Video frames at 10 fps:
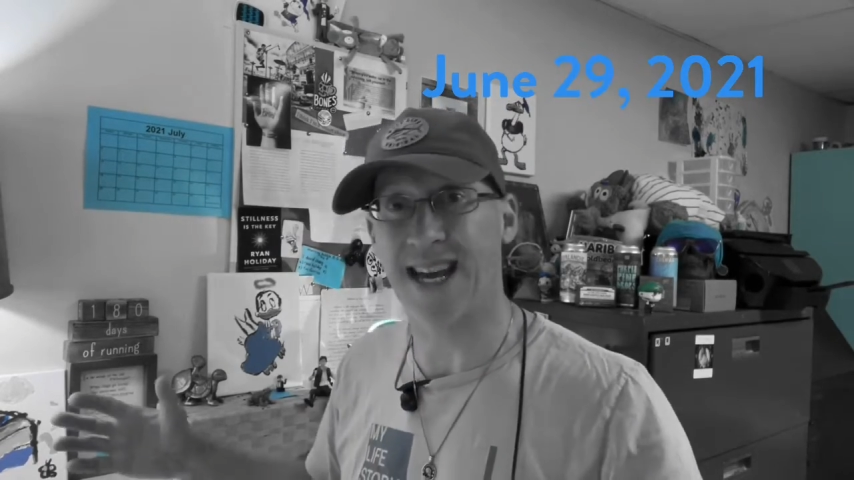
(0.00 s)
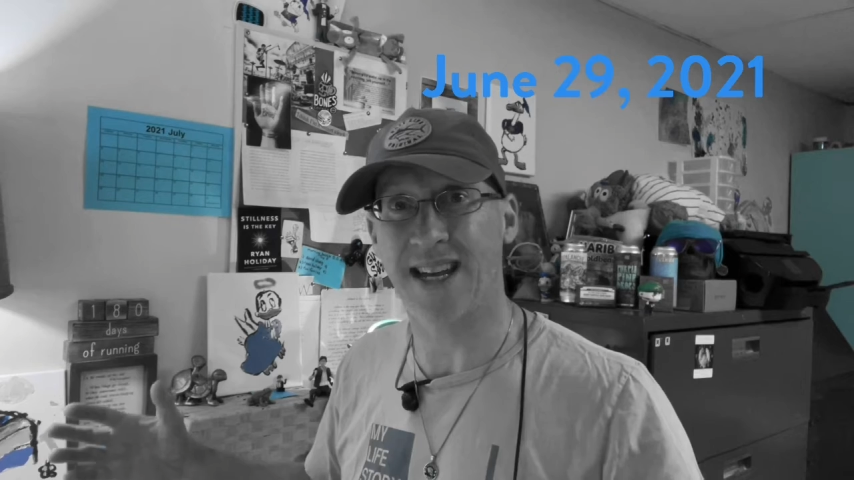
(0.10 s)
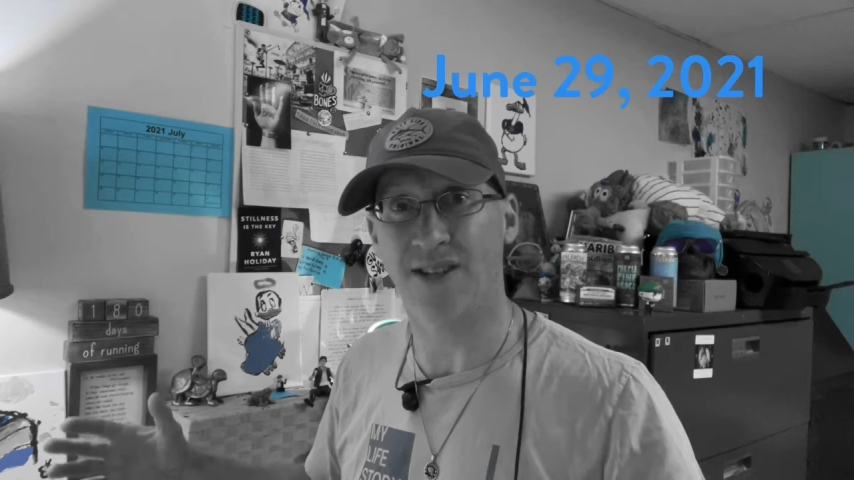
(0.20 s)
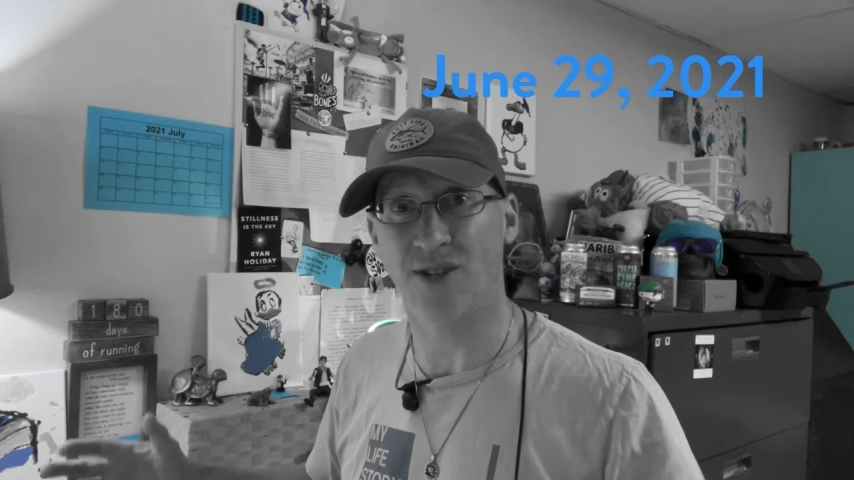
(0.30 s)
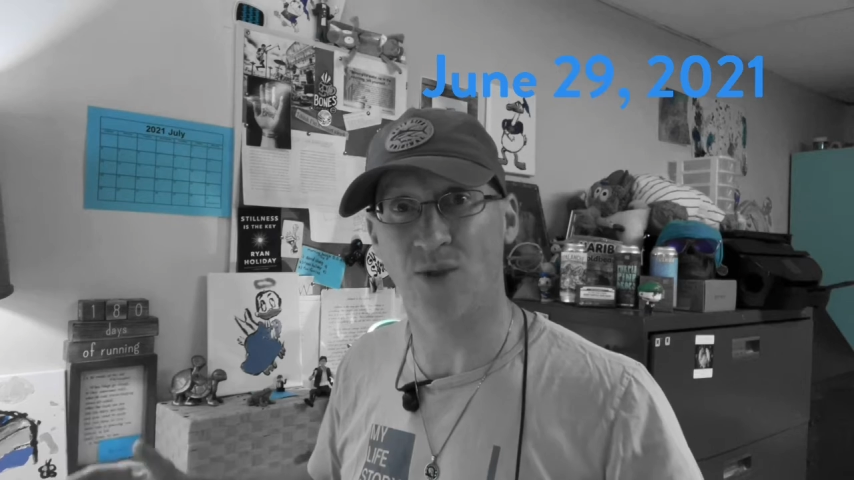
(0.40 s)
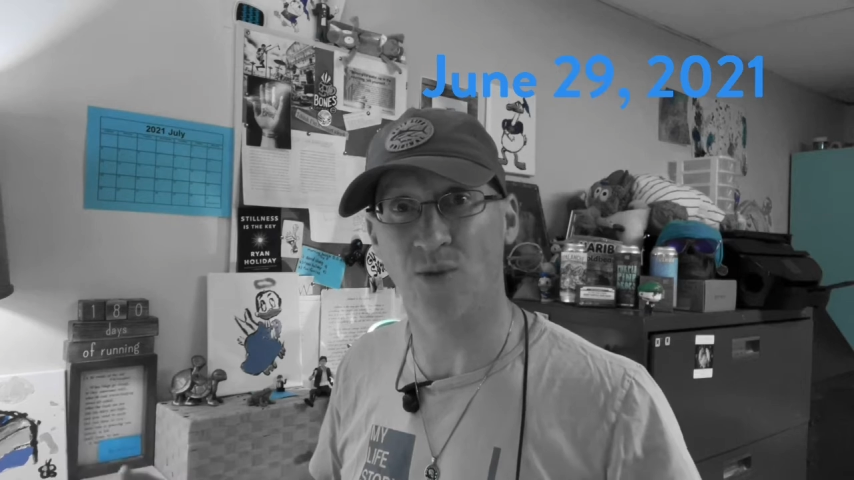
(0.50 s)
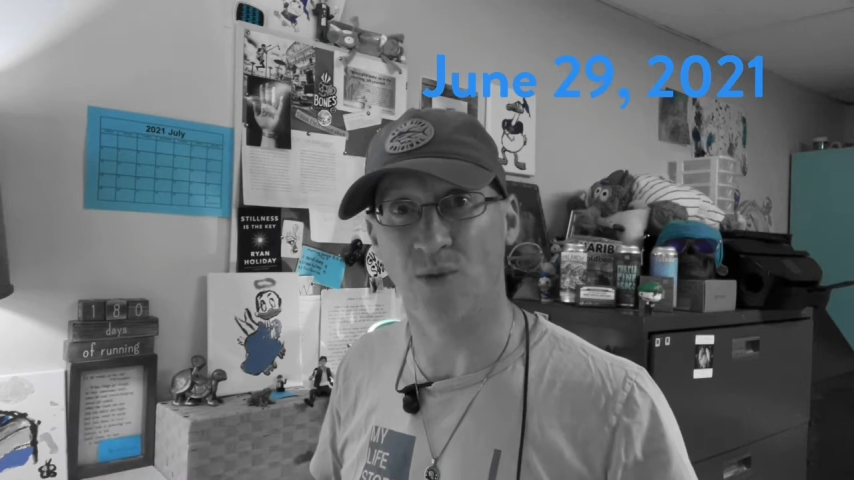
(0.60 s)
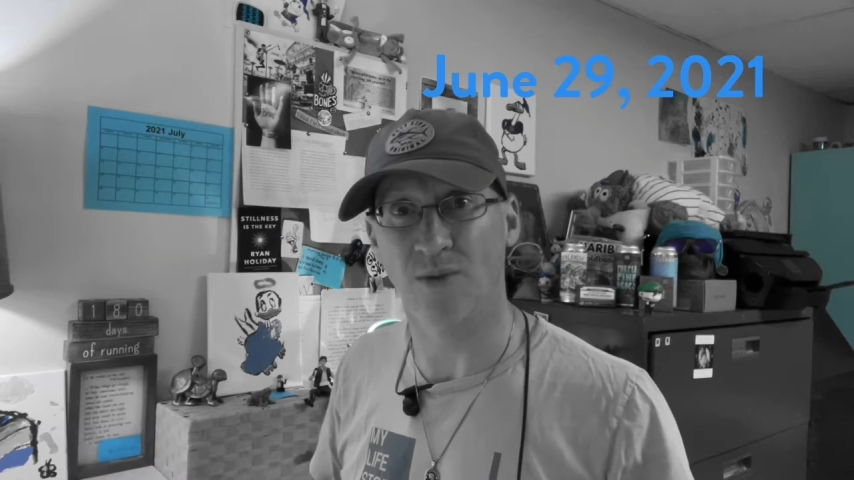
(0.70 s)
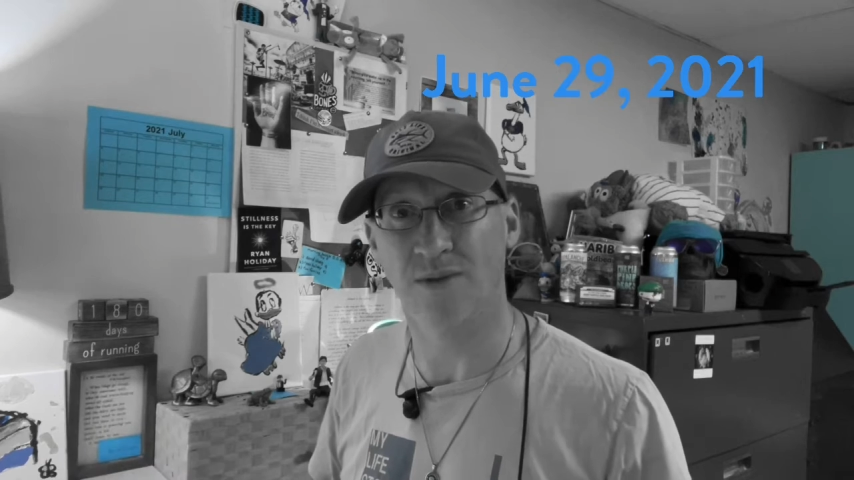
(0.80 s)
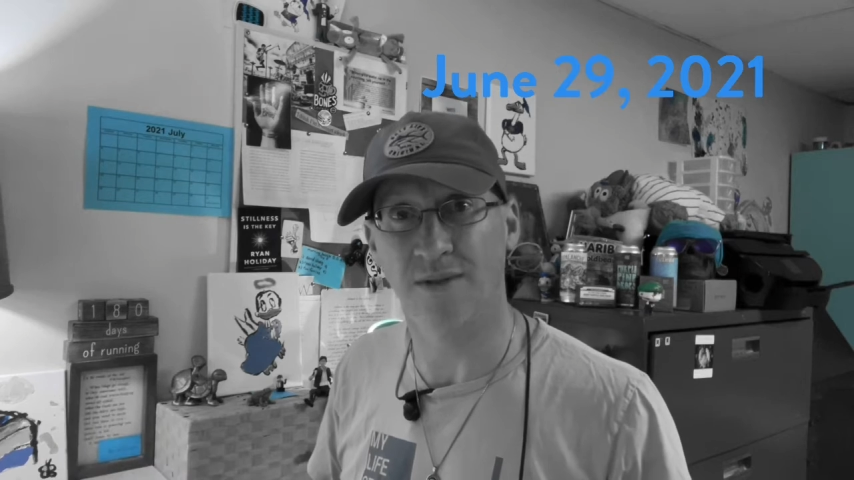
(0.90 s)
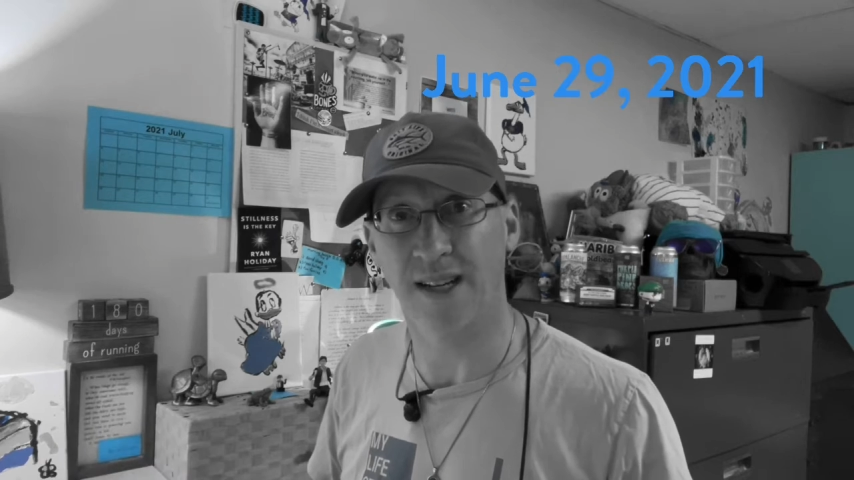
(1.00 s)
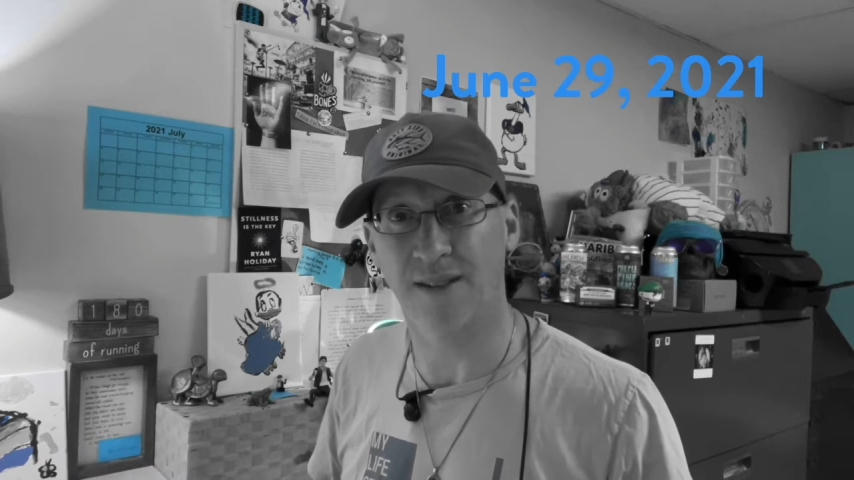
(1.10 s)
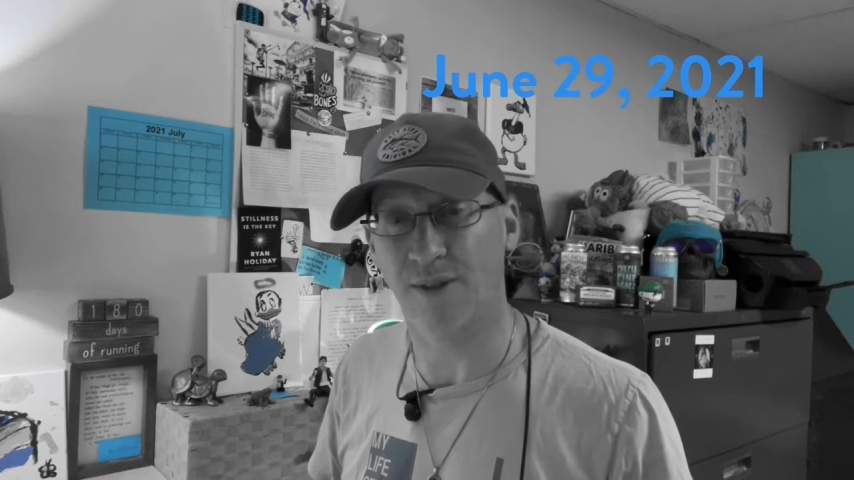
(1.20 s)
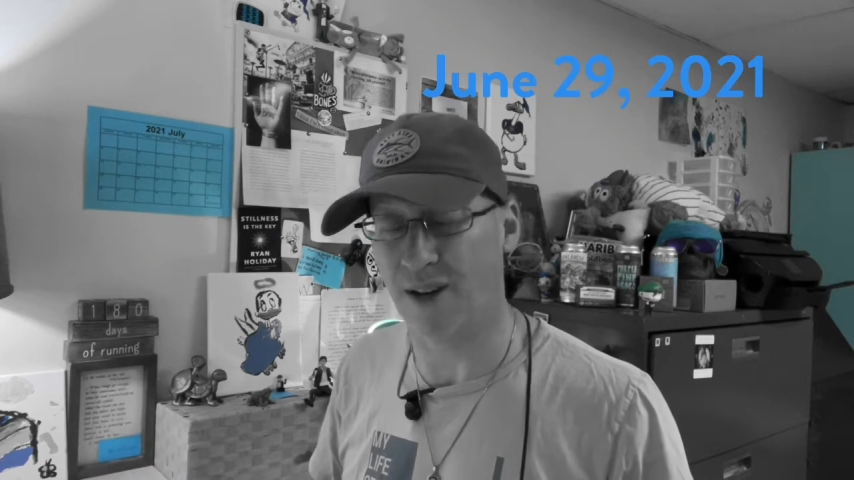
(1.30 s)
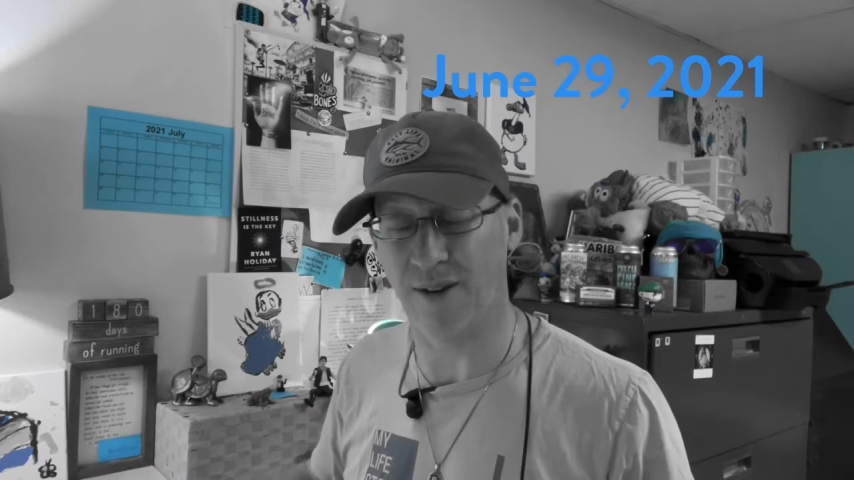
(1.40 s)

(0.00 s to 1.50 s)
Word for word: day of June. That's